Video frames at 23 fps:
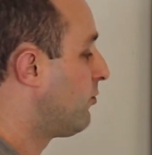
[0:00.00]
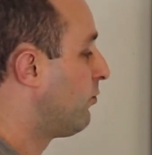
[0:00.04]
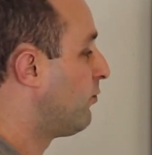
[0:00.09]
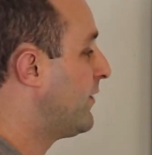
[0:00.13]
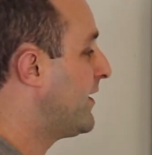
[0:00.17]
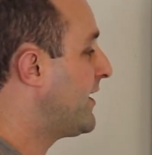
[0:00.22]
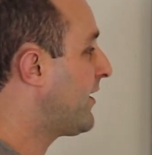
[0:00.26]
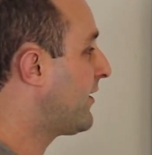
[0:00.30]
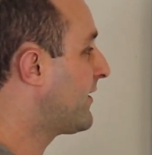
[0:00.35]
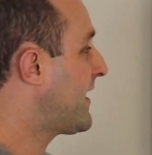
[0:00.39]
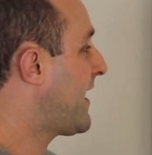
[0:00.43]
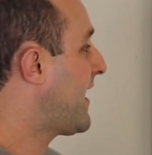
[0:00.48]

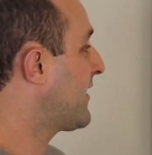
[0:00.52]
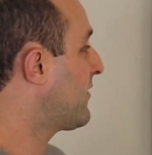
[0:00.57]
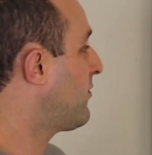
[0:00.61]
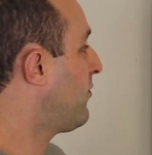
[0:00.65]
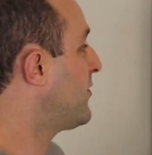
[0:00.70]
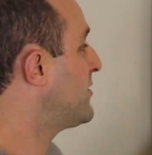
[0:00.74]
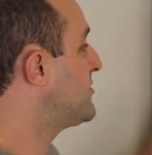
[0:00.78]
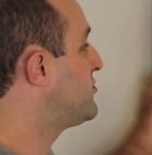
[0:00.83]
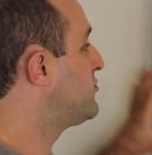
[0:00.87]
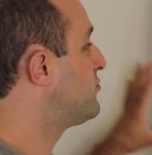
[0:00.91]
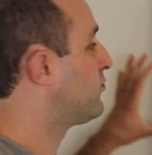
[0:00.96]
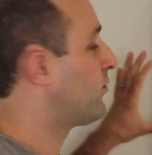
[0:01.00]
We are not
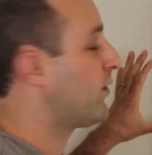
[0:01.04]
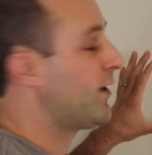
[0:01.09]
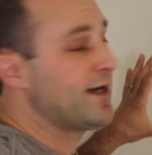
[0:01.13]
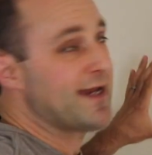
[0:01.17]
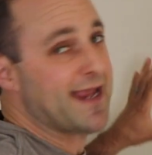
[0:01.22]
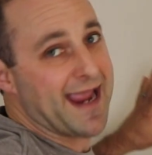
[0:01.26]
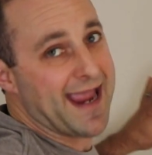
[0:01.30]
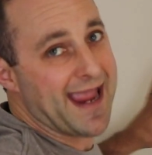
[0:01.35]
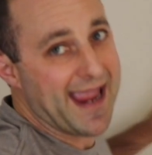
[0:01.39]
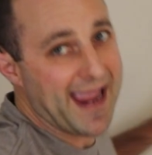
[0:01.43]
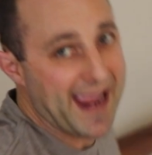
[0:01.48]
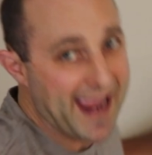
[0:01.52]
going to
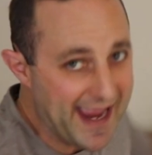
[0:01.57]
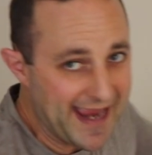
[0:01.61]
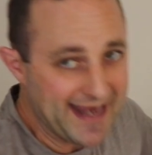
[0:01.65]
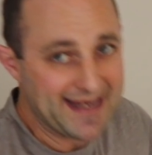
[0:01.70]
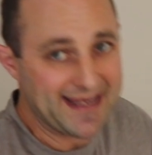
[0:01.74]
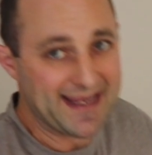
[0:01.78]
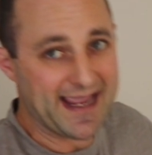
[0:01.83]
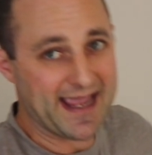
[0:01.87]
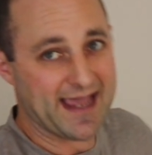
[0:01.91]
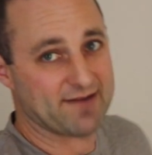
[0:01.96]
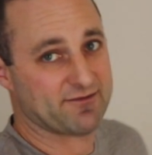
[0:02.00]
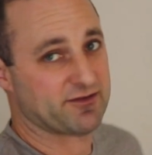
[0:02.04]
run
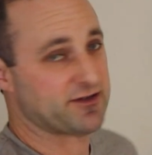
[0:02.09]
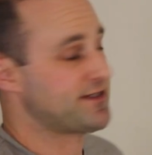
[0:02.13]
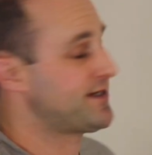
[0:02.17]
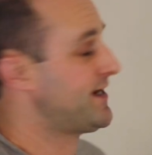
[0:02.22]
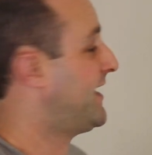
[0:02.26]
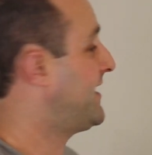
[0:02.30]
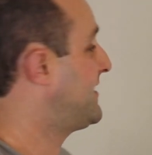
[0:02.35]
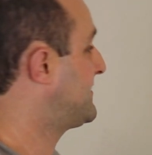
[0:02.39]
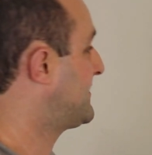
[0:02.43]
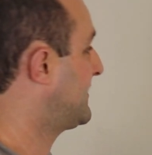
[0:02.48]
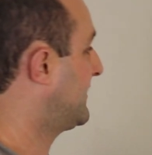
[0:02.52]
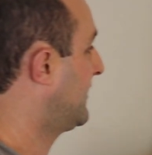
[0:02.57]
any
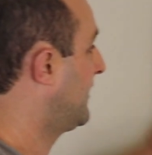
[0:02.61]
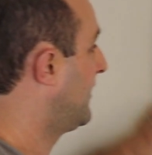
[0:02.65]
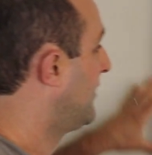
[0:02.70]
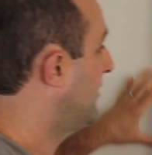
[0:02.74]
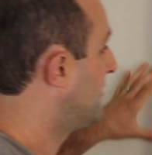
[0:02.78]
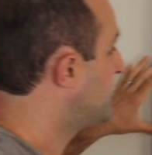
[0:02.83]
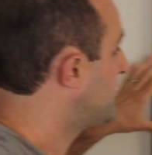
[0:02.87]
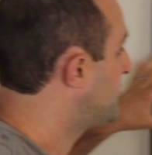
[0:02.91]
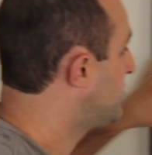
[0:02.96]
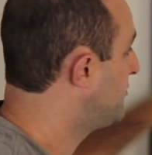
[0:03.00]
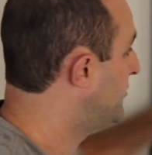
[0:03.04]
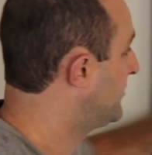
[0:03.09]
advertising
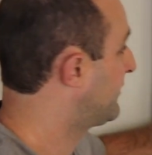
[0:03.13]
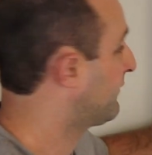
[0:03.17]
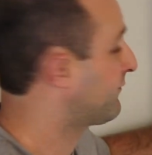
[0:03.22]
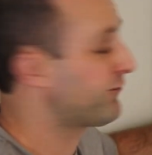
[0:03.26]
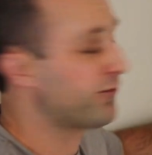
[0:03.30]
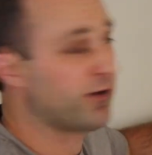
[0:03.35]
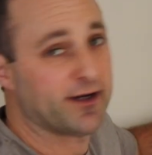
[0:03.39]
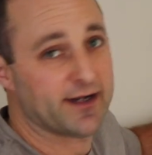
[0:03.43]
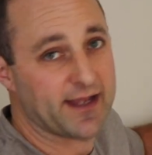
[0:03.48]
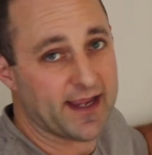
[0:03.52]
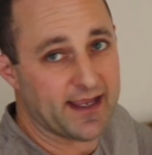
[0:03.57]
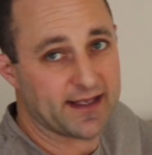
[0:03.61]
to the
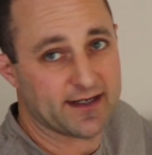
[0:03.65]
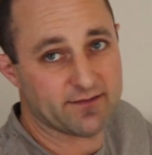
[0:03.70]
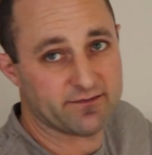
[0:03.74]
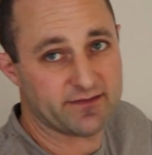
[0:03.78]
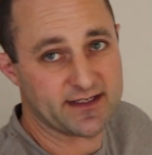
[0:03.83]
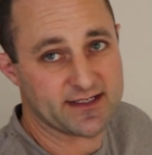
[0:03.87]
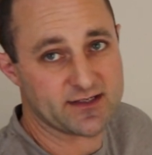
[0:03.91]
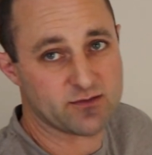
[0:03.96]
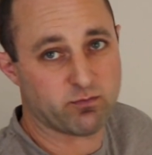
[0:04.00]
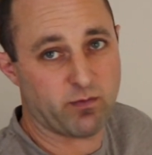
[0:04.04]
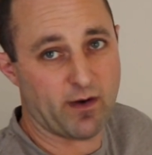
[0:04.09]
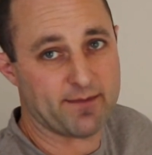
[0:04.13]
front end of
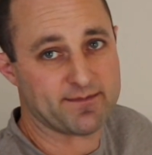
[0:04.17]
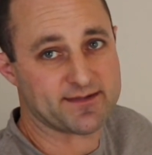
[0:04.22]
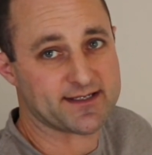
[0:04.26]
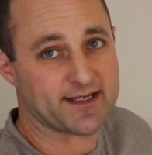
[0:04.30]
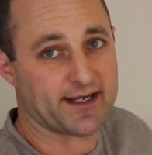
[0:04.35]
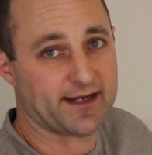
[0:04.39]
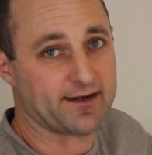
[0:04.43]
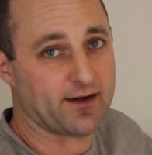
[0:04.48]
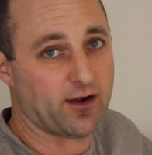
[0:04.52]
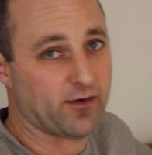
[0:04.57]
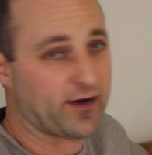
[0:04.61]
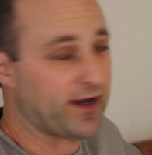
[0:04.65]
this
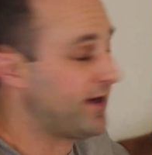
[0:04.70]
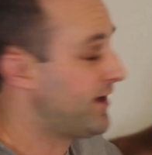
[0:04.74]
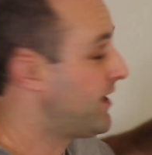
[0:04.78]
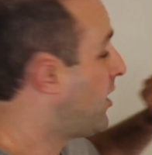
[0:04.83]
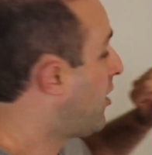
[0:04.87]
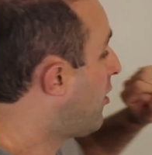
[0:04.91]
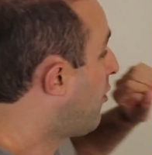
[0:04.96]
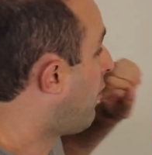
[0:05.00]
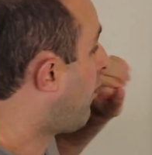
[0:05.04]
website, okay?